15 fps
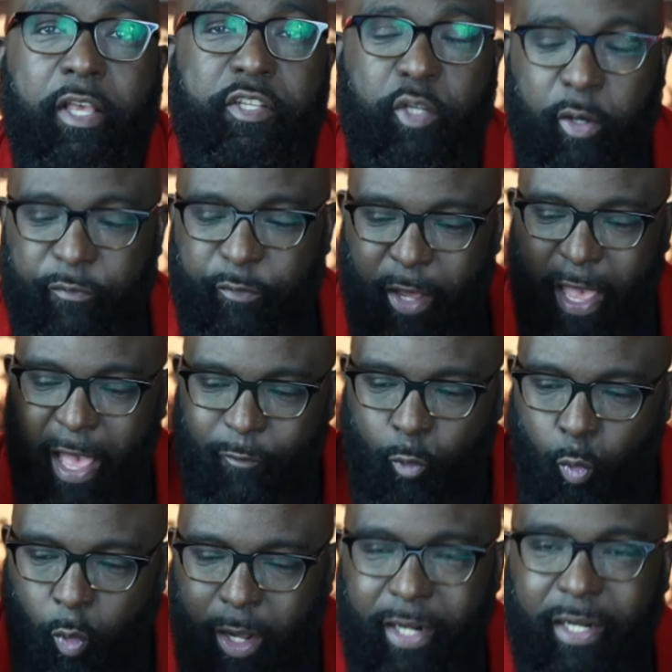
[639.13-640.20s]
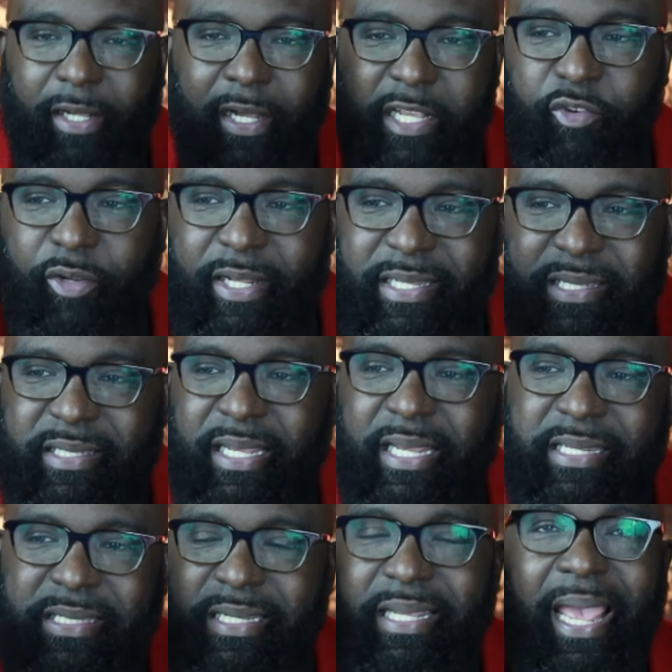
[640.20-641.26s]
So if you have
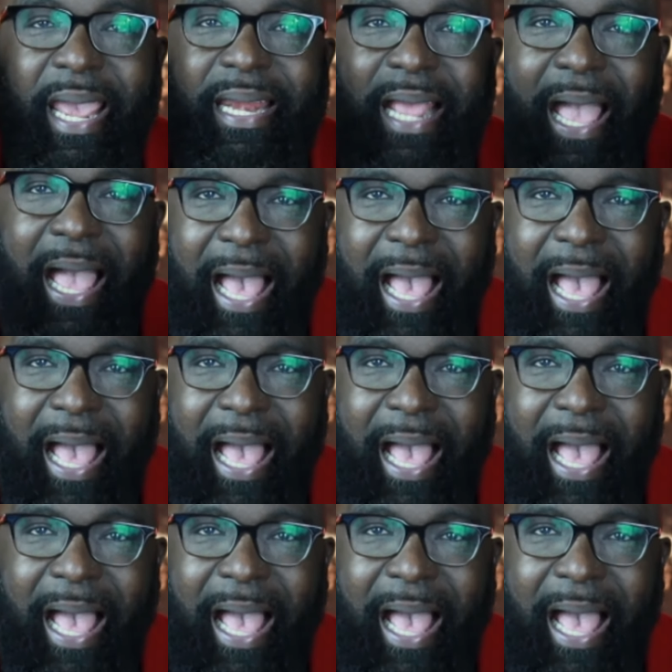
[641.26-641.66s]
168